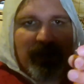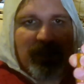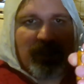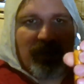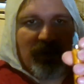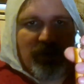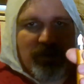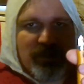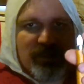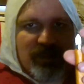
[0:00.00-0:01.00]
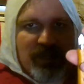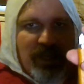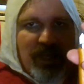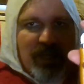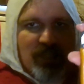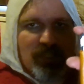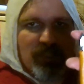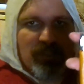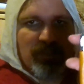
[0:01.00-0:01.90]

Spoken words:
and here you can see the edge